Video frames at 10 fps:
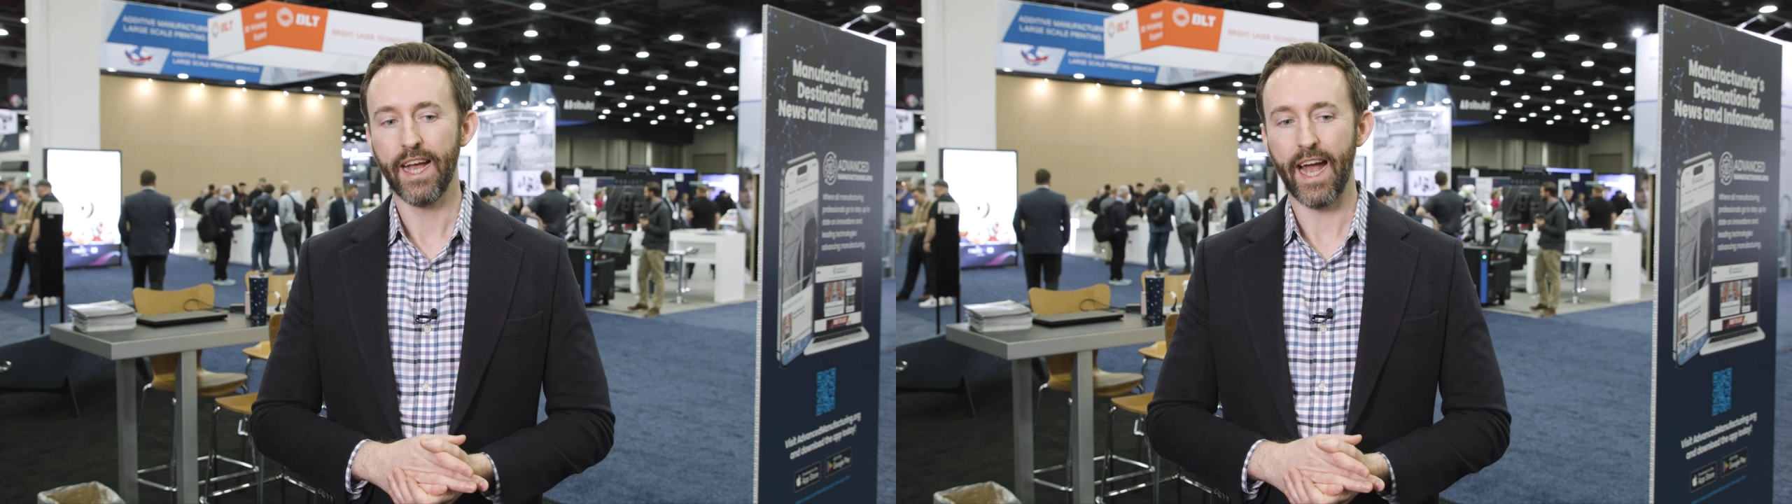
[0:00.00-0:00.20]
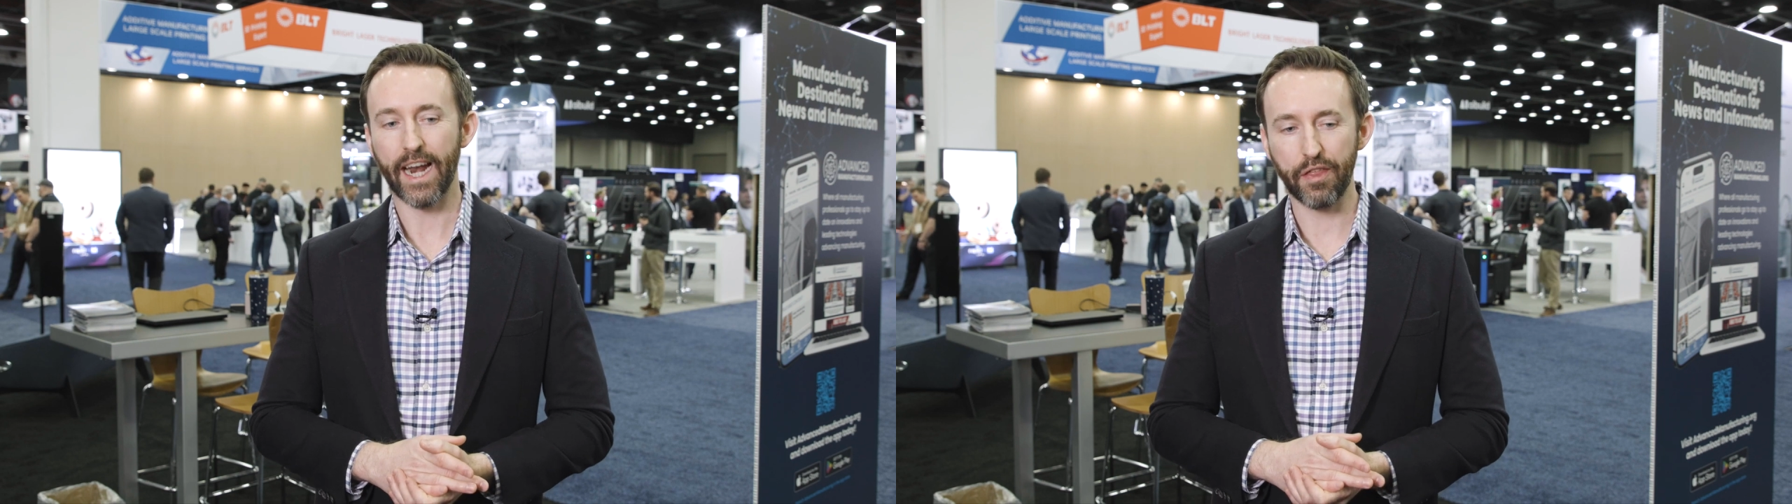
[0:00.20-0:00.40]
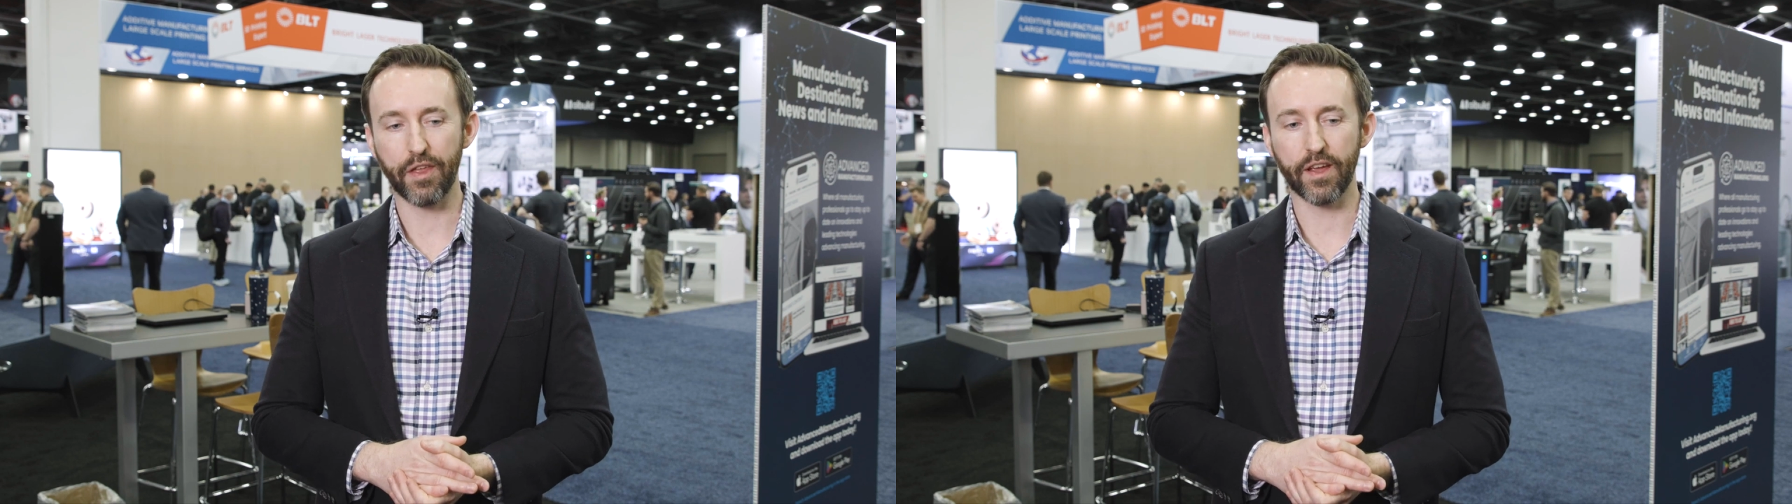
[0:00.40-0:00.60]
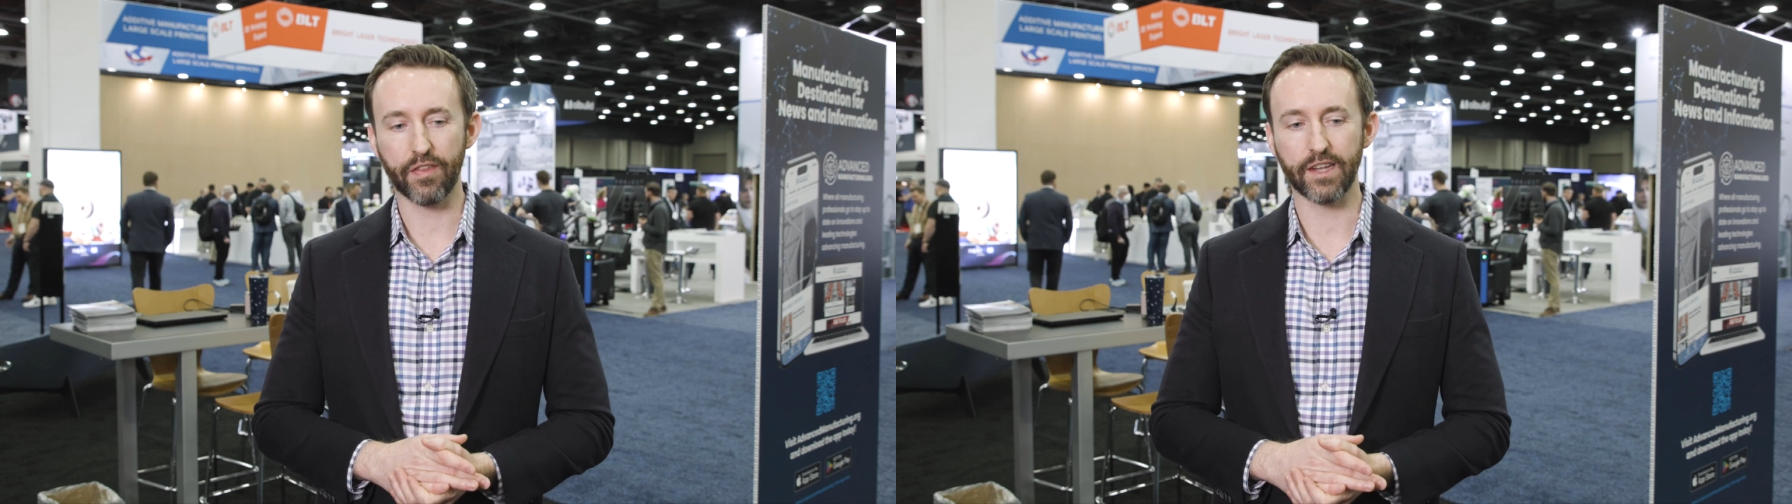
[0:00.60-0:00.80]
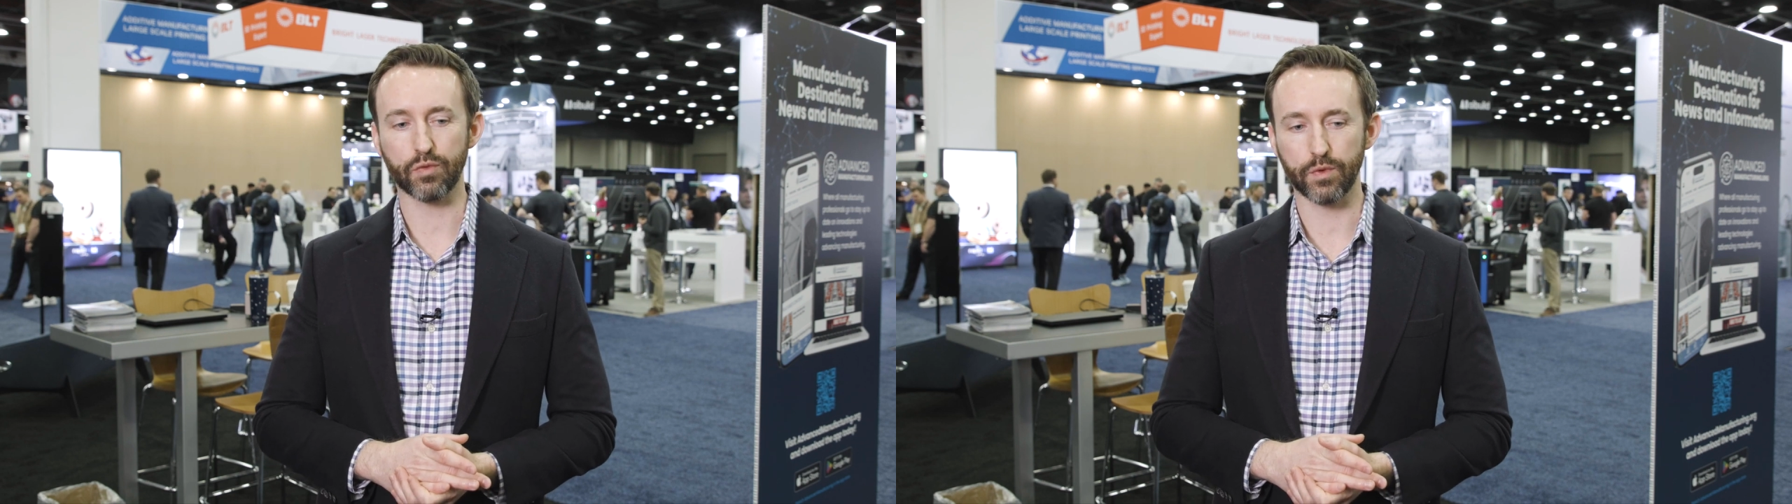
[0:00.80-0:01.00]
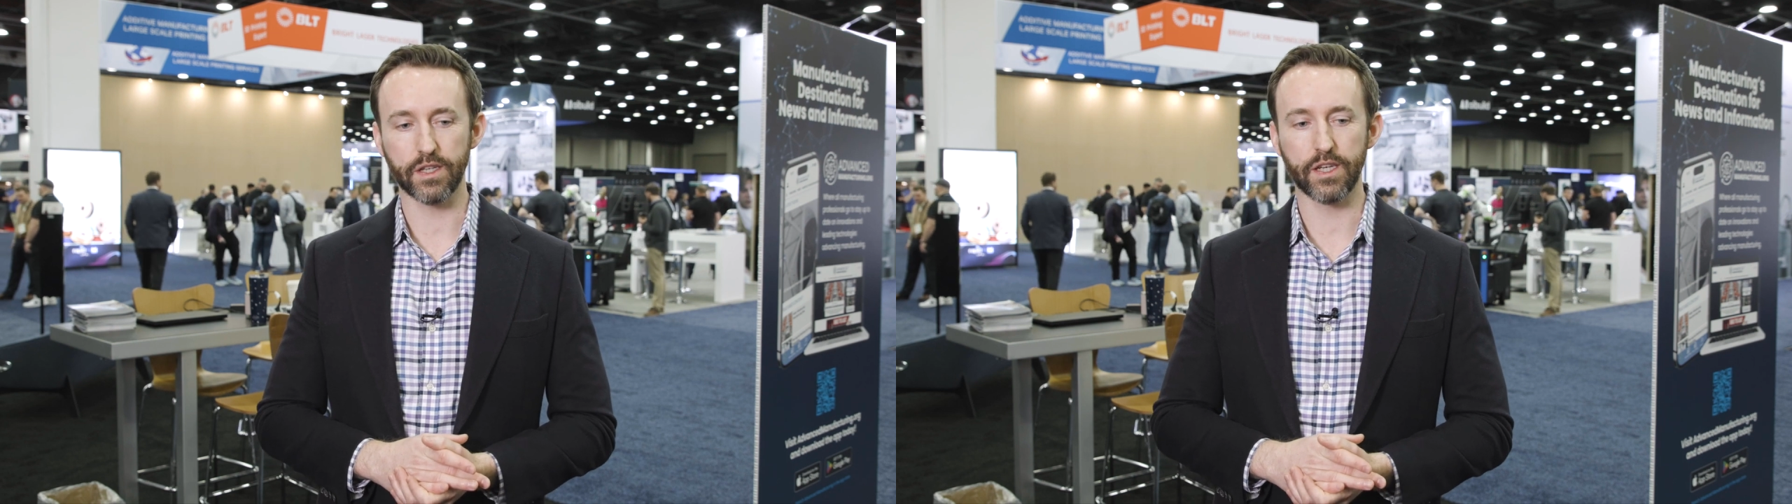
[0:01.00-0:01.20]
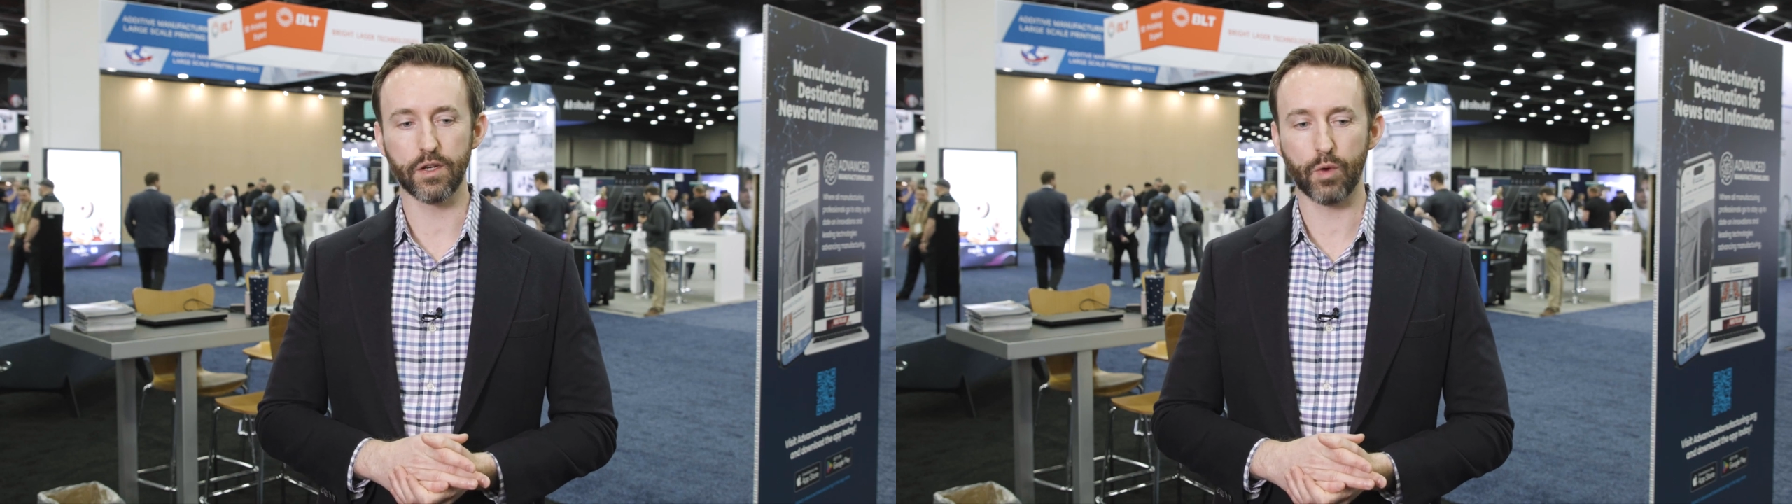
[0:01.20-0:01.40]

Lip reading: And I think that's really